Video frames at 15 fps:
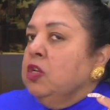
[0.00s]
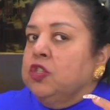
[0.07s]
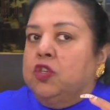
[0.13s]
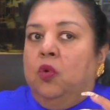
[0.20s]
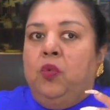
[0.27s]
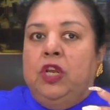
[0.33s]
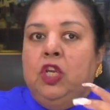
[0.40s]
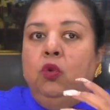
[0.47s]

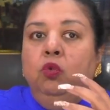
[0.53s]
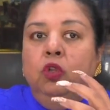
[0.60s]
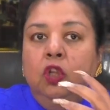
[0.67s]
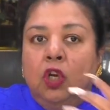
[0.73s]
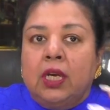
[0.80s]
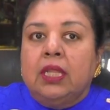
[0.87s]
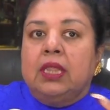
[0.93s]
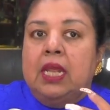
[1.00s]
So when you
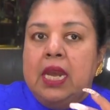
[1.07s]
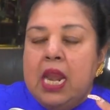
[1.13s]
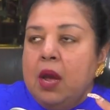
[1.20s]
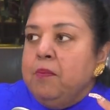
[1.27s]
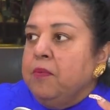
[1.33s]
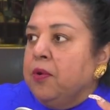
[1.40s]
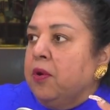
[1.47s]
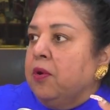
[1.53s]
look at the
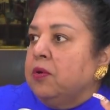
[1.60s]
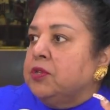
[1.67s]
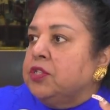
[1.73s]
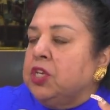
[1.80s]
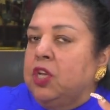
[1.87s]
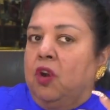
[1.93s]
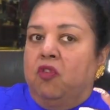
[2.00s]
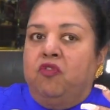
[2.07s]

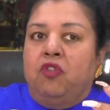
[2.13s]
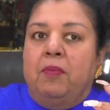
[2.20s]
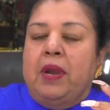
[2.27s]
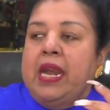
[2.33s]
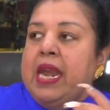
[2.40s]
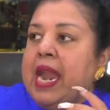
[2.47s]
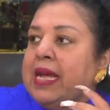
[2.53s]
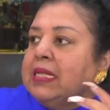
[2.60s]
numbers, you know, from
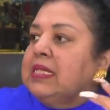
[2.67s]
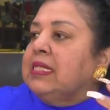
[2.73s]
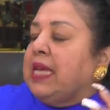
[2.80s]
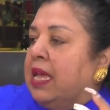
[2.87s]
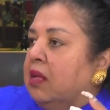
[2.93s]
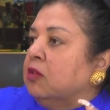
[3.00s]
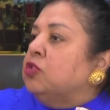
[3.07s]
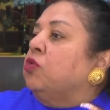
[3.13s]
a net
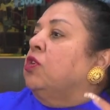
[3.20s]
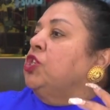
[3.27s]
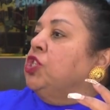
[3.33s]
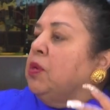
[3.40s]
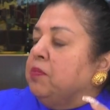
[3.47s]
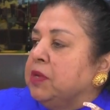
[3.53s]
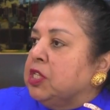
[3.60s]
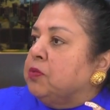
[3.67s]
sales or a
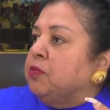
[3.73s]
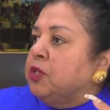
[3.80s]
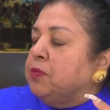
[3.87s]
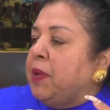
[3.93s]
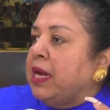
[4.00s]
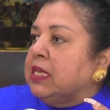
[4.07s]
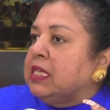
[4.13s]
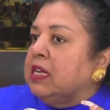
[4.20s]
shipments
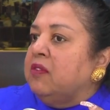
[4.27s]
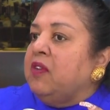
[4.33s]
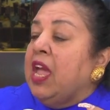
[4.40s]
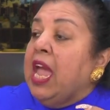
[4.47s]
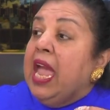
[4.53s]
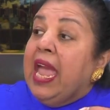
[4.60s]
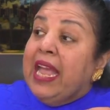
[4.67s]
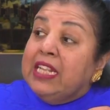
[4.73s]
perspective,
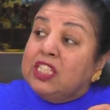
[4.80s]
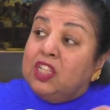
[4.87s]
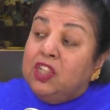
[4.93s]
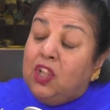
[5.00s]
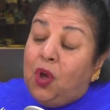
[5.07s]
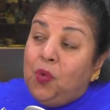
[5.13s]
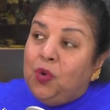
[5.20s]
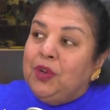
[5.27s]
it's
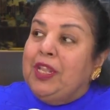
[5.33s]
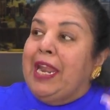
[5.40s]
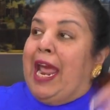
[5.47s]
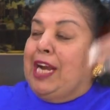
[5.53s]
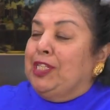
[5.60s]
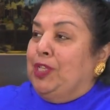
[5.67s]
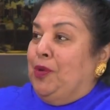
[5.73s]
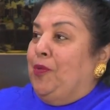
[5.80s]
lower than
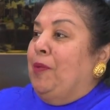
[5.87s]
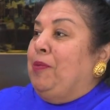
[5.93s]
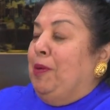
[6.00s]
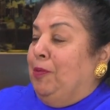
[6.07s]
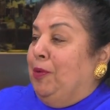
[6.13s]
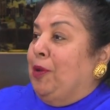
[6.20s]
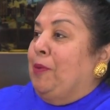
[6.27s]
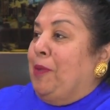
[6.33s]
actually what
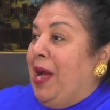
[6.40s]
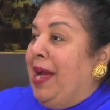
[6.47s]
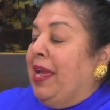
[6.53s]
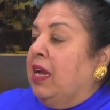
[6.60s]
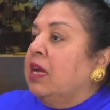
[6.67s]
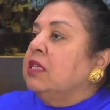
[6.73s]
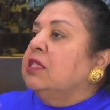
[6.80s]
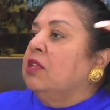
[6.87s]
people are
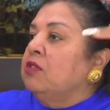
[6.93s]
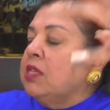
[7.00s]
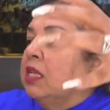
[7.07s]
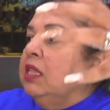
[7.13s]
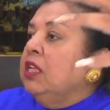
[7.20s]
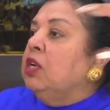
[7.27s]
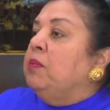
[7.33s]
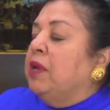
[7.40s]
buying because there's a
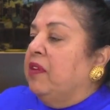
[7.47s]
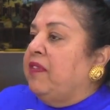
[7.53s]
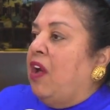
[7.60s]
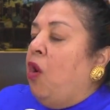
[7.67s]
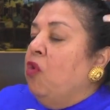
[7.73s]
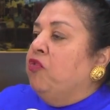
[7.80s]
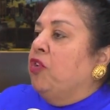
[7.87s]
little bit of over